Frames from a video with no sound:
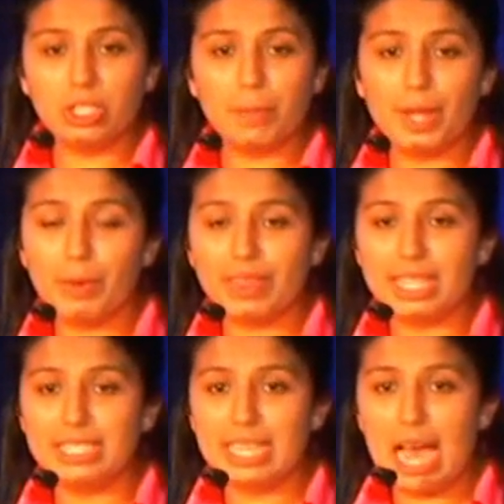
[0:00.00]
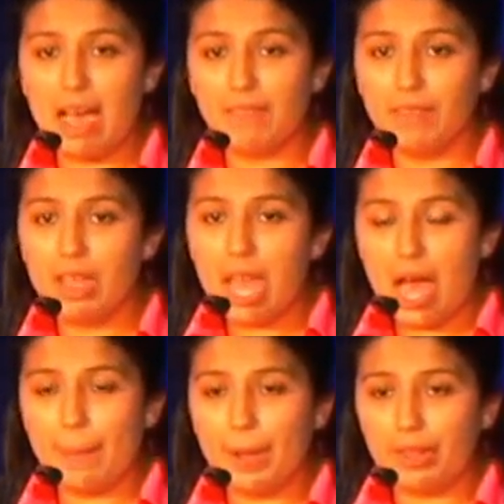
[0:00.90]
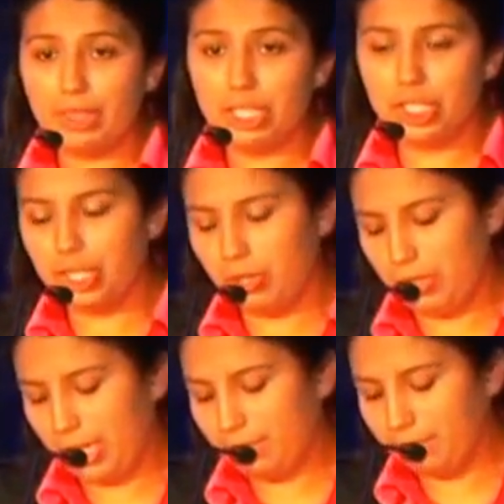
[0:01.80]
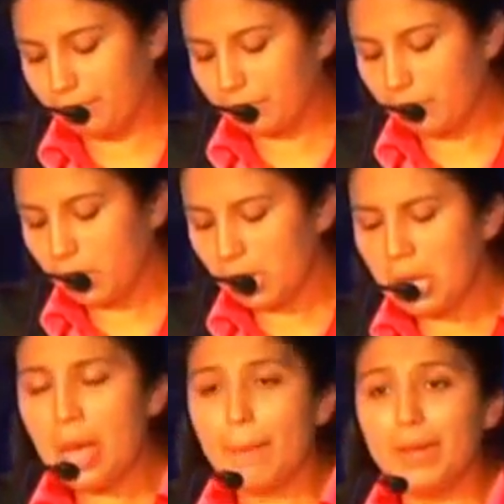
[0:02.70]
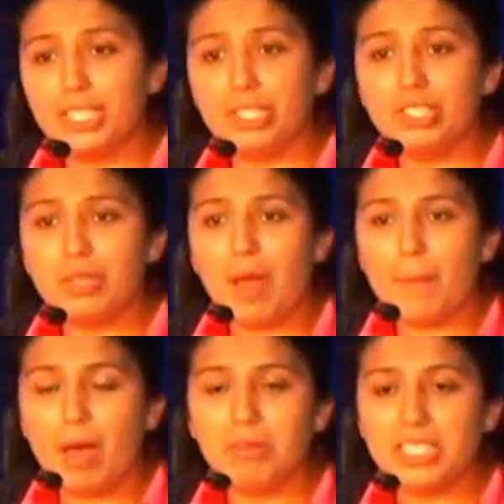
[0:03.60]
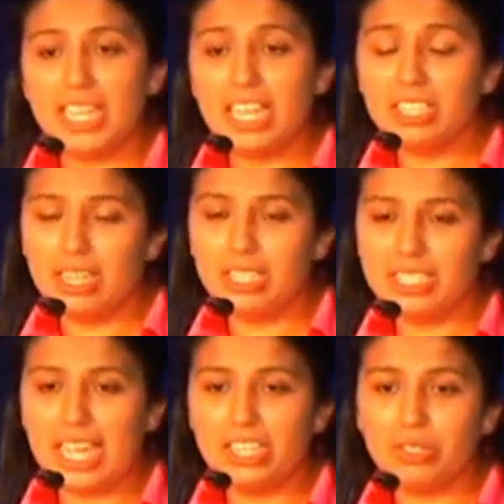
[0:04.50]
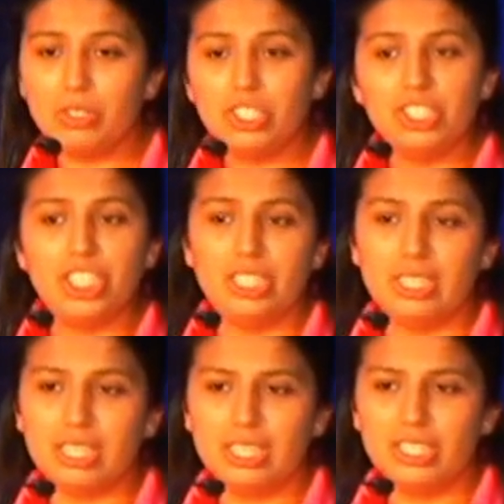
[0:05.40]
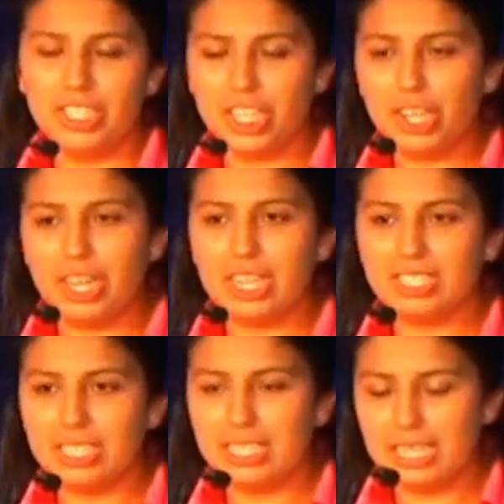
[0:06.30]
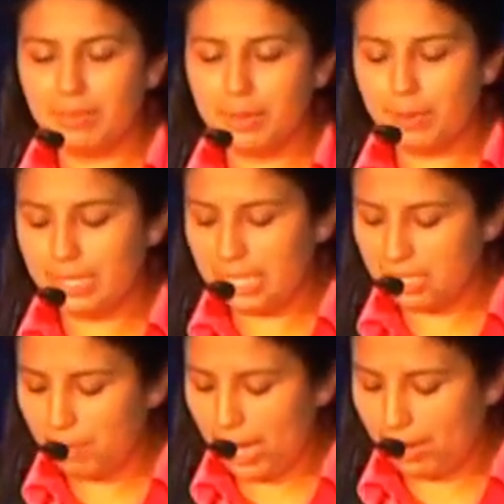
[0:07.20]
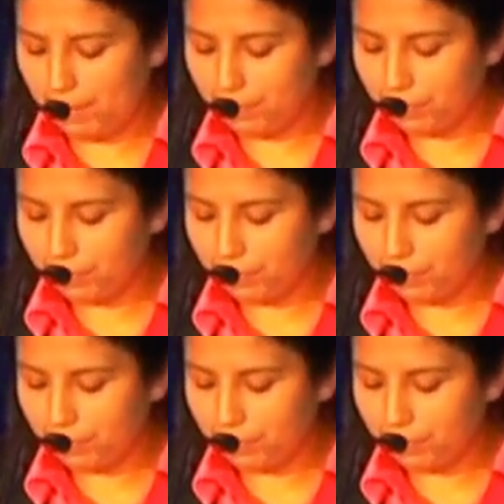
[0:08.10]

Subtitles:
also meet with the staff about their children. But due to my mom's schedule, she couldn't successfully participate.